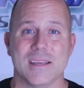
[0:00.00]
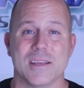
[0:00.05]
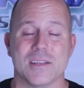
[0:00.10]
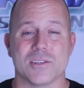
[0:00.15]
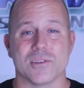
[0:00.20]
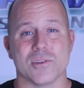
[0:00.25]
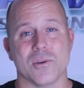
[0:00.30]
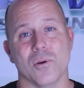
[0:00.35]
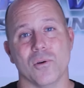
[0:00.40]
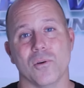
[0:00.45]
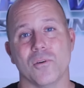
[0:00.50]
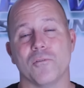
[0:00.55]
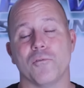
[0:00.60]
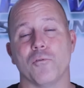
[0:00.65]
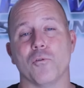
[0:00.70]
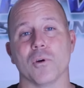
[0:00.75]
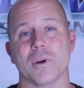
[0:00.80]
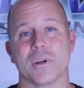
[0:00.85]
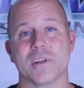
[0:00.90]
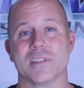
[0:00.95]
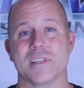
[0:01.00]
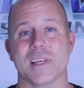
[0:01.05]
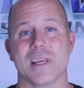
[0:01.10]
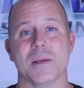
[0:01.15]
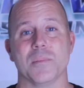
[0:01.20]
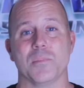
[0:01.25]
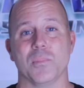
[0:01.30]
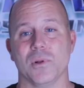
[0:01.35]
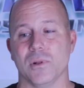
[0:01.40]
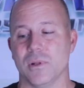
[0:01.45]
So, for
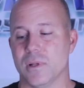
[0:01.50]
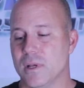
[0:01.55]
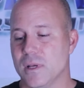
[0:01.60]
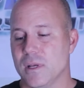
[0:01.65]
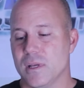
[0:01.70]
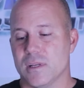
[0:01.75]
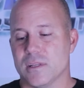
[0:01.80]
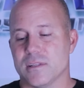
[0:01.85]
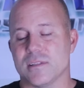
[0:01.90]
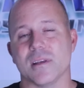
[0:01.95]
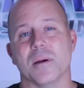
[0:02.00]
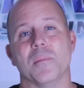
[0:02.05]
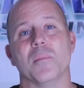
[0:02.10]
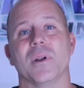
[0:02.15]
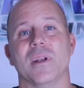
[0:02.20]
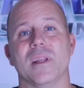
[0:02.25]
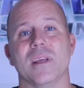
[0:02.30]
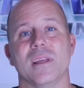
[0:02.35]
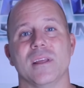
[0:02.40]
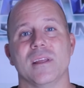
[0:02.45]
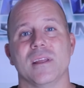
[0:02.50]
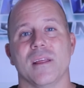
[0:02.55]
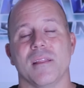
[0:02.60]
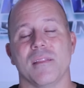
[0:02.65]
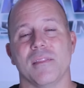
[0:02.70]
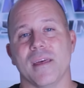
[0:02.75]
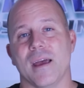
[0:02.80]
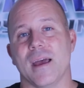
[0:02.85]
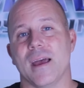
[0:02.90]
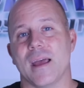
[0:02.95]
example, somebody
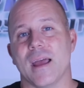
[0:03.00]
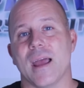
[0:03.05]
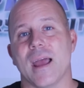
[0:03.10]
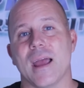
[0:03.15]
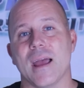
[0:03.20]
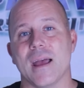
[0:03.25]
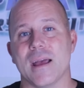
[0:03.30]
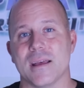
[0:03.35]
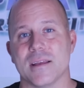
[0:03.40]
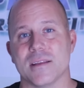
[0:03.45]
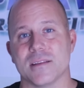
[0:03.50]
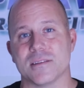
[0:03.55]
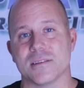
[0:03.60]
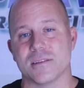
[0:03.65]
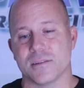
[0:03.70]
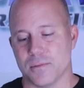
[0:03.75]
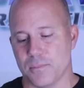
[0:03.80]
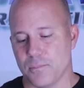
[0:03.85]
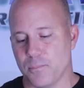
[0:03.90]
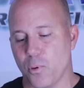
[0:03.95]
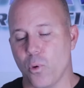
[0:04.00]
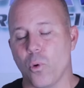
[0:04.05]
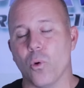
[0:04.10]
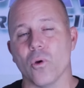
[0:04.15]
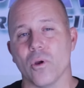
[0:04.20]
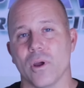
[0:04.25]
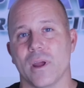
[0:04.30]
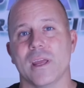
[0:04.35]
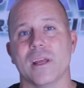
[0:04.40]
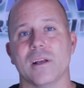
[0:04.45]
that has
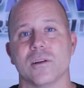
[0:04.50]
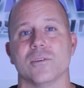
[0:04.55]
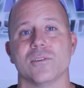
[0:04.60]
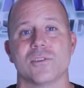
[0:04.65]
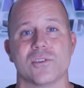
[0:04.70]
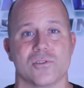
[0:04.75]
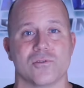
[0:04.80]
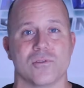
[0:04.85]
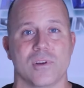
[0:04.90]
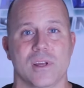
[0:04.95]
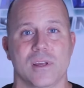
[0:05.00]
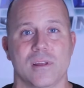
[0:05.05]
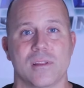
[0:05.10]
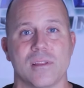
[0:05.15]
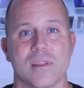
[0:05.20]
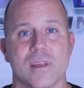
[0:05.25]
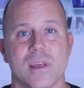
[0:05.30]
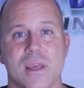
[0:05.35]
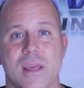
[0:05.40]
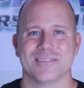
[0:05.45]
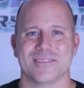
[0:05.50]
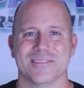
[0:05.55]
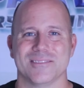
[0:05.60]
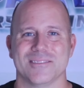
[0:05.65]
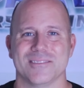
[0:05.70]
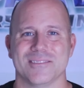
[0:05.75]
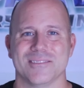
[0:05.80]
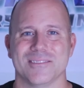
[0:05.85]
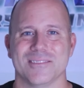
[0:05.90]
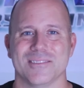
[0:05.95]
poor ankle strength,
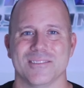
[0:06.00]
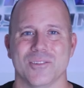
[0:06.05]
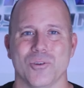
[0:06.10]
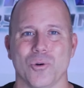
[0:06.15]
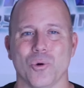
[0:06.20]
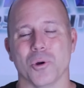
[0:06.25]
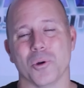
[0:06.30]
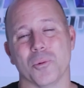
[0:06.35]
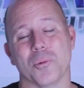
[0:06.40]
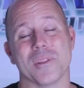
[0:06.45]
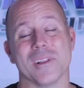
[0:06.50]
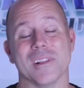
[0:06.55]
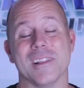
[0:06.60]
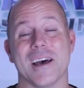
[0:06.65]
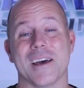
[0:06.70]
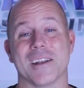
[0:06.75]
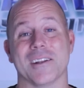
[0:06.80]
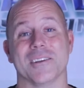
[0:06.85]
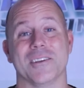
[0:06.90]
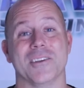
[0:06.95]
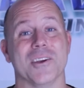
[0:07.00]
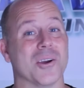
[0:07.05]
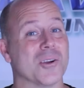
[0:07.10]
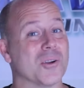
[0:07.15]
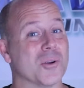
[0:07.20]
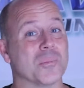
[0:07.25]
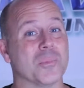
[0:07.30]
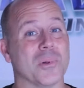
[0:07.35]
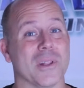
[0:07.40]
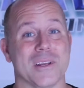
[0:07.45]
or with a lot of
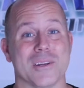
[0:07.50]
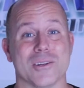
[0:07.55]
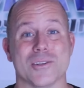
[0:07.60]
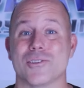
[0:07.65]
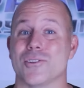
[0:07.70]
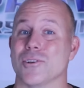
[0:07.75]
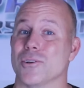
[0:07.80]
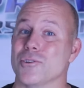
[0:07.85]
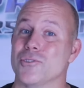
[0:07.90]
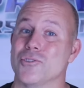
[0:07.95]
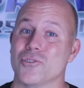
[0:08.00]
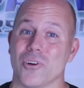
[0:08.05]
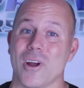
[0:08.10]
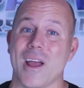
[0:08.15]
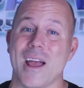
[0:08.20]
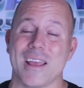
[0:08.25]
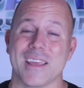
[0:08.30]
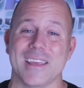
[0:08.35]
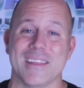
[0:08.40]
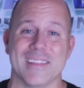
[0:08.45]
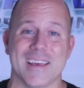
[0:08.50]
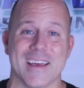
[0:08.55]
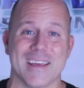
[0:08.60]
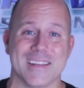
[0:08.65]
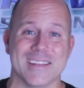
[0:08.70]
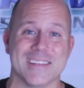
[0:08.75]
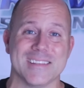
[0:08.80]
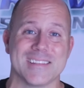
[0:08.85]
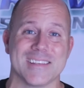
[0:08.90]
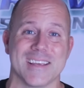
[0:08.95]
younger players, they're dragging that
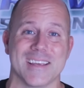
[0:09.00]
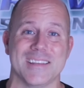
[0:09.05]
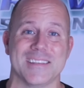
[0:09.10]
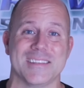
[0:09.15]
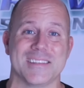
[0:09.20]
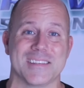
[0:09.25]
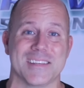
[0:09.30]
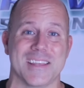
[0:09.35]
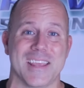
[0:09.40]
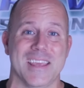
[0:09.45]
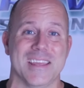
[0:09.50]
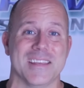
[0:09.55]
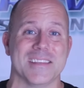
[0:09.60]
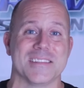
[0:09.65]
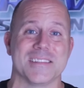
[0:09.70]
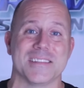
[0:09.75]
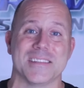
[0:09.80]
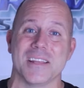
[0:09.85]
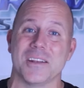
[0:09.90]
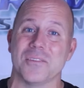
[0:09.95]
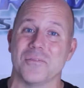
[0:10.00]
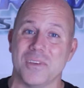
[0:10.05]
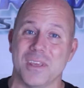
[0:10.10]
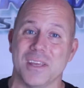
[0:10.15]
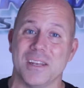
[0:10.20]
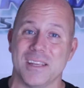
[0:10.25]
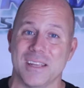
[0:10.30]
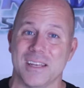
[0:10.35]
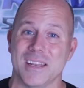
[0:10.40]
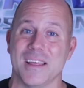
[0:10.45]
inside skate instead of
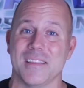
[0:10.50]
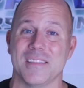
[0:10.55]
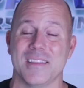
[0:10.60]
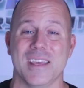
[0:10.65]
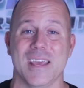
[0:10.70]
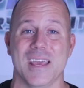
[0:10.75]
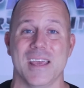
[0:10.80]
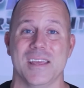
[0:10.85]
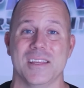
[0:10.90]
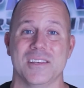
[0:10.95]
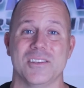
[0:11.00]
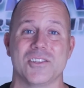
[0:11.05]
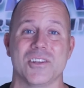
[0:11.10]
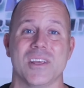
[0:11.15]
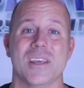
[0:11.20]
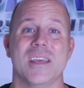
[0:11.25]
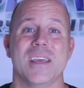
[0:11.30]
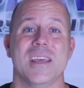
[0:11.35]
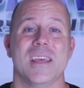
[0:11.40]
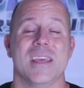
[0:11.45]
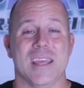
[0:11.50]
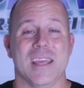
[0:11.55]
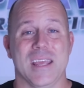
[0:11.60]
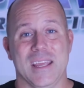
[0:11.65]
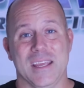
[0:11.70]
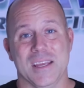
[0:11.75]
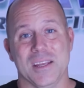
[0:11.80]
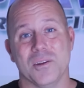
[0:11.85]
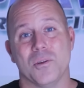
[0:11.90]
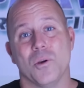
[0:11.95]
getting on the edge.
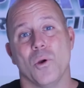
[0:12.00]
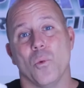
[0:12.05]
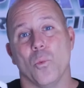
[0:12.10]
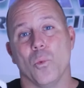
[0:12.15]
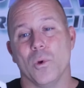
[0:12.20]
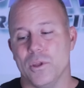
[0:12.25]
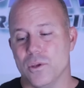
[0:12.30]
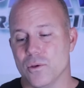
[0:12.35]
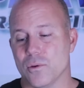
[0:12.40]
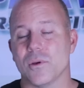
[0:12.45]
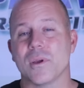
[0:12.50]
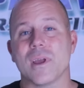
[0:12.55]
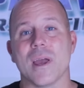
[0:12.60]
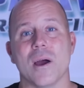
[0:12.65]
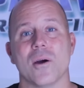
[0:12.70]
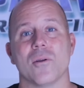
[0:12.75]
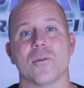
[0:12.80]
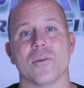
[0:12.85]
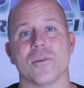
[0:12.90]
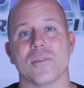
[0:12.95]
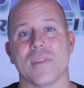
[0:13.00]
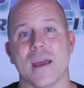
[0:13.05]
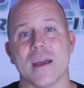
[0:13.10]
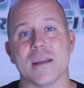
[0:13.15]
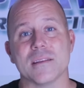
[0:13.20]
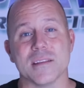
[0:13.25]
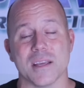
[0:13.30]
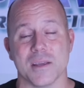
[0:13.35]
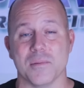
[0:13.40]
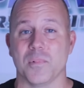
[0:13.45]
And when you encounter
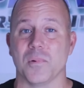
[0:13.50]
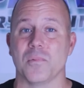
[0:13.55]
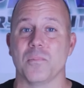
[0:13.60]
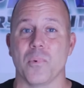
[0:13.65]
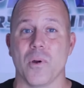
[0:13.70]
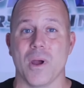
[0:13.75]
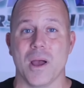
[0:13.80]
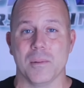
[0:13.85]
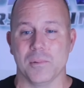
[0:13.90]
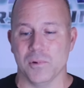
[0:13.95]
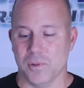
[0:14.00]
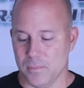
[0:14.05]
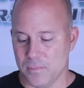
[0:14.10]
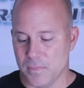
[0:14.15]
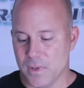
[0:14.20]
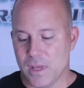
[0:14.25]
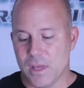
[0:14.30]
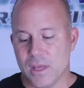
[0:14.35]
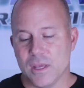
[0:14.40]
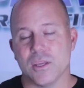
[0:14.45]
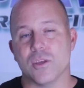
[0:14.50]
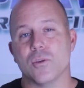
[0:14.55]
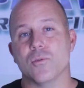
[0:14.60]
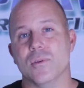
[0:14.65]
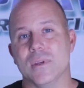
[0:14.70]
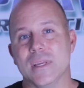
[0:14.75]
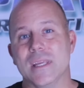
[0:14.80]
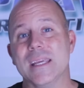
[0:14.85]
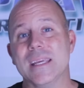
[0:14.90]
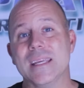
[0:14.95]
that type of problem, you
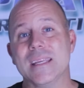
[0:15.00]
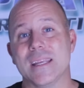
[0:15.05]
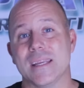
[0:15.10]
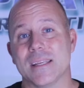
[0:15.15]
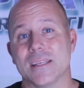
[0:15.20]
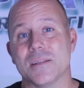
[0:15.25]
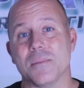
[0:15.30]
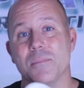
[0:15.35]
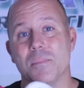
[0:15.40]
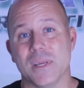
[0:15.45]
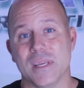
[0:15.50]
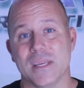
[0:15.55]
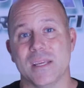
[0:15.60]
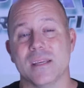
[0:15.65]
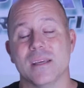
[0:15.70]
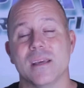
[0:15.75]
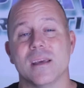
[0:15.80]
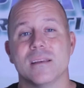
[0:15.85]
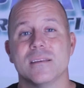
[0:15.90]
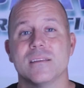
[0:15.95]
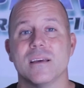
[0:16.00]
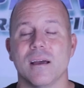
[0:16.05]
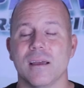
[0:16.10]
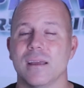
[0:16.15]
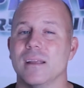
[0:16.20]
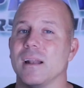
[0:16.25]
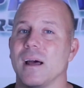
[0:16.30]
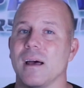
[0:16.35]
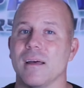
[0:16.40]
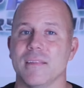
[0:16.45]
need it to be
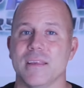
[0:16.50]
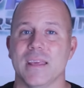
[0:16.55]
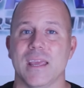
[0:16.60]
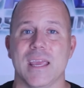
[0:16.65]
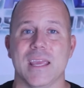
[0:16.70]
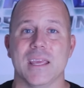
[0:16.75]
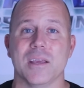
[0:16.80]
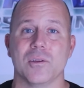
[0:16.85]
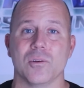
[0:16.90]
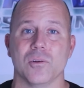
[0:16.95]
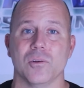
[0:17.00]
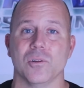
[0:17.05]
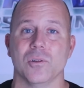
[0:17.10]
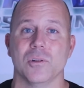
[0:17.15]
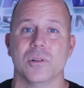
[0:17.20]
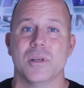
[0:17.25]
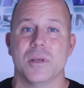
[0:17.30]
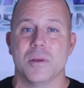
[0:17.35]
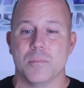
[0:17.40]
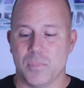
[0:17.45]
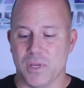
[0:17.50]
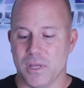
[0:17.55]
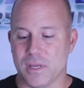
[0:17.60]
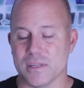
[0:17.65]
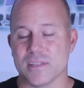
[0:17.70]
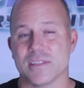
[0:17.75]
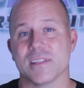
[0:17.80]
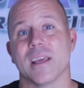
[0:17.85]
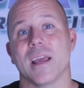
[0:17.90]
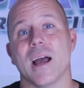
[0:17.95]
tight on the ankle
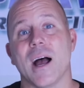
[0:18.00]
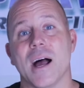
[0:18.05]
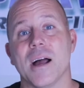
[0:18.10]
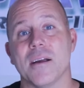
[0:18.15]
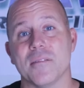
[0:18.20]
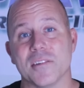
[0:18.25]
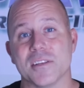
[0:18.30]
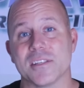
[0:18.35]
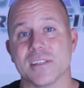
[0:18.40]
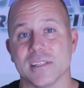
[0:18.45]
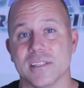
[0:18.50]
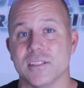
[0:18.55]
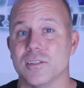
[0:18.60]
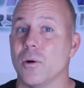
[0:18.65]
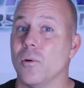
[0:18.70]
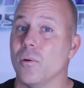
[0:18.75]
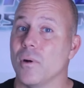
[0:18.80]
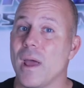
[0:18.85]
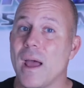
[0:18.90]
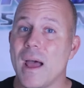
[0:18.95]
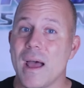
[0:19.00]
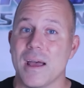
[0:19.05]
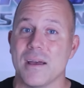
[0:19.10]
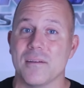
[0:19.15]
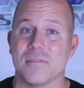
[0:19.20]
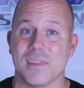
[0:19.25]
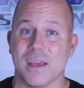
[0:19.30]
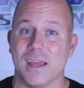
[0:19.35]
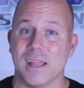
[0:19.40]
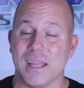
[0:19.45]
because they obviously don't
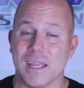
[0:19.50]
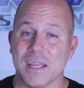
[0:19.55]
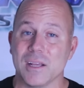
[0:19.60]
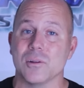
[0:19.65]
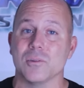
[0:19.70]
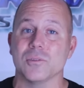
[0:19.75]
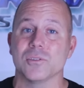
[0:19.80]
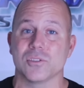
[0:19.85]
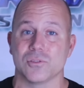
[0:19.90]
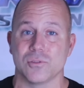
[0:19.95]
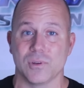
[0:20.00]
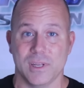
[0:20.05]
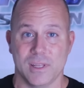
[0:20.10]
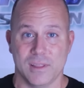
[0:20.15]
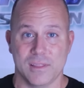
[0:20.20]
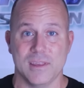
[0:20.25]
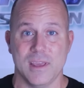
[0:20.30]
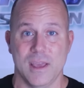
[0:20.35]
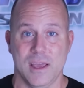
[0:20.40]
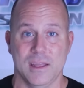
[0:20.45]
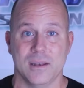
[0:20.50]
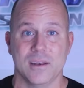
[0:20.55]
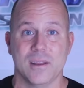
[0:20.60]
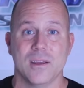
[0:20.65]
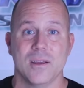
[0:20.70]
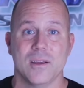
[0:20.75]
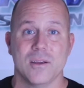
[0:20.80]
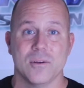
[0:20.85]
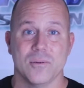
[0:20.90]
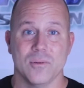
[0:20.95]
have that ankle strength yet,
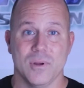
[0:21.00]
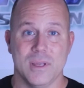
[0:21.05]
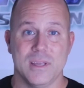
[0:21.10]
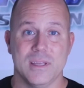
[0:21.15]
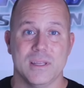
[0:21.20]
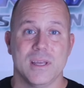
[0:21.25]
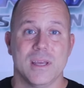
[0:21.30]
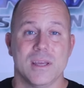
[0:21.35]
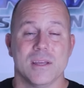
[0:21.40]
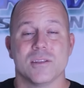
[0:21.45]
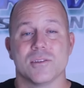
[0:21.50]
right?